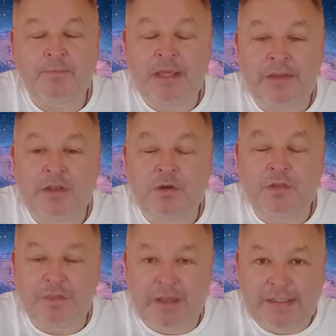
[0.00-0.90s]
being the
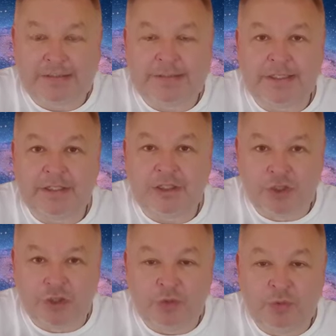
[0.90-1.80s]
authentic
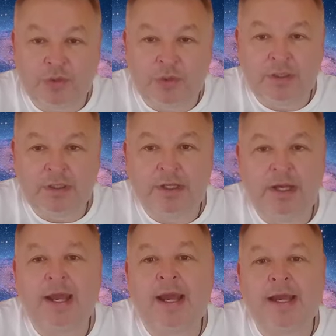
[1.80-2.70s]
you,
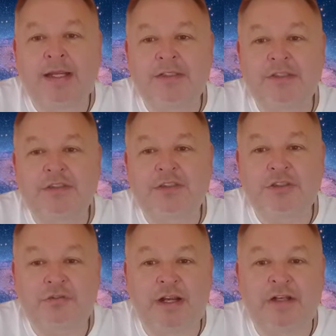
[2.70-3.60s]
and
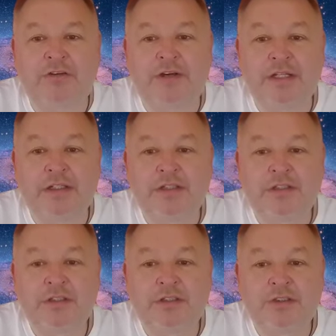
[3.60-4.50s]
surrendering
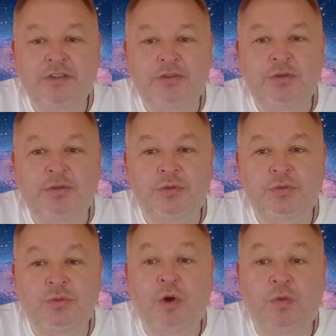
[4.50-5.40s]

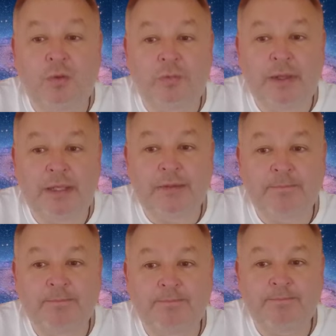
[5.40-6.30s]
to what will be.
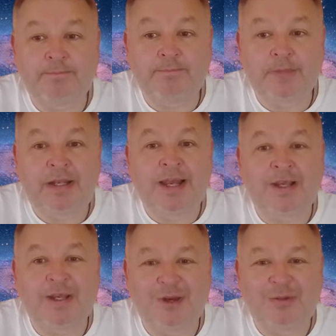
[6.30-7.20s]

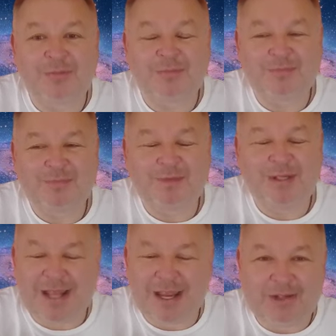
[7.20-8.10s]
Let go,
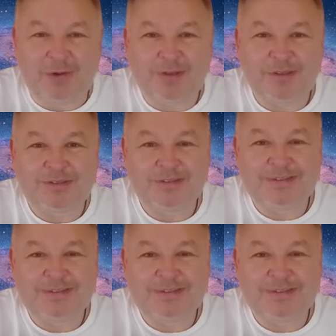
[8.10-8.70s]
let God.